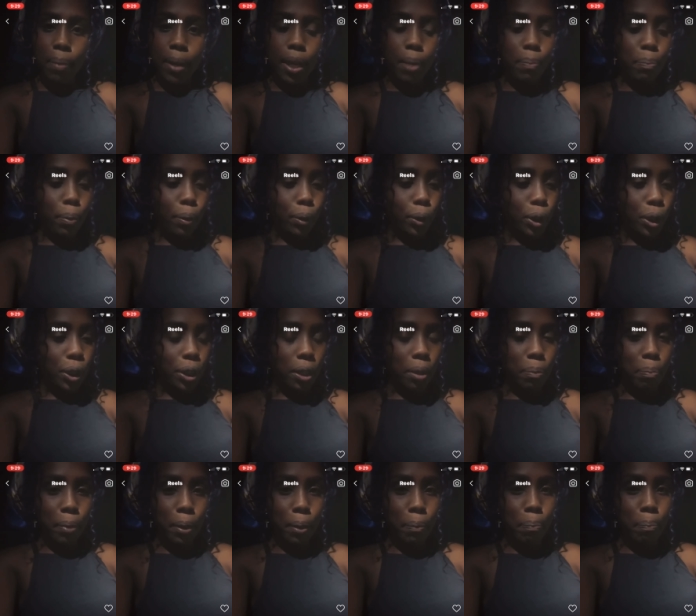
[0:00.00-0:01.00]
People
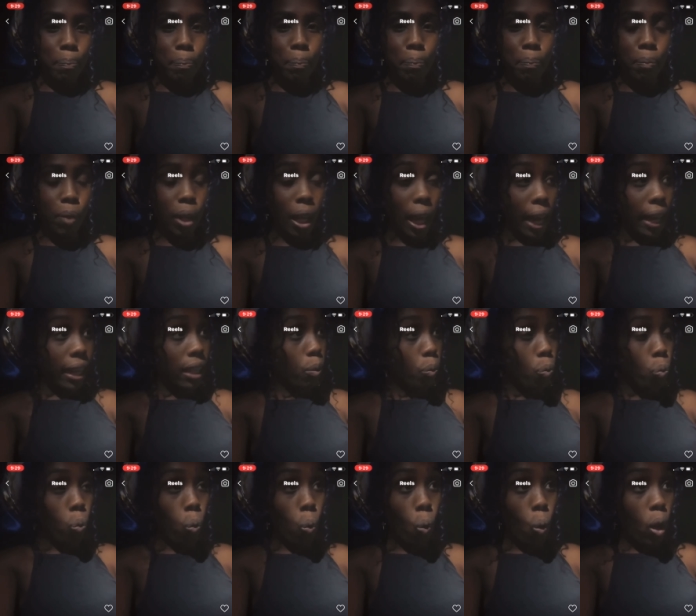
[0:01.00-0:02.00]
should be
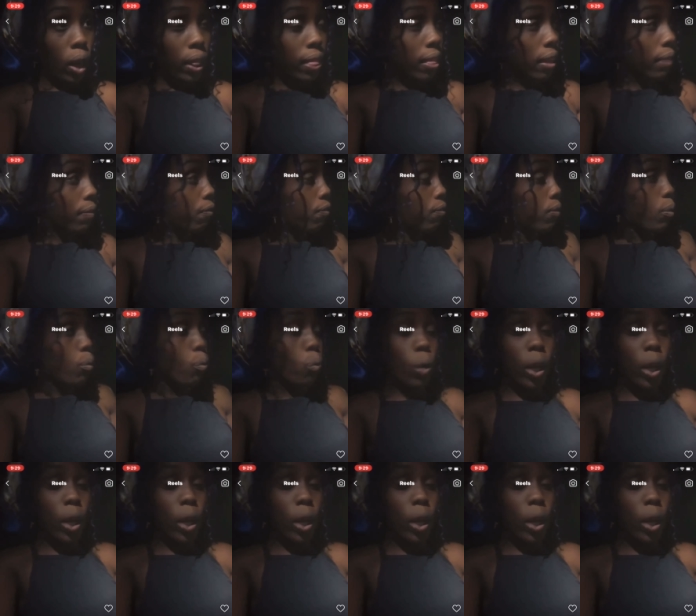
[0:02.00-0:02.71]
like, what the?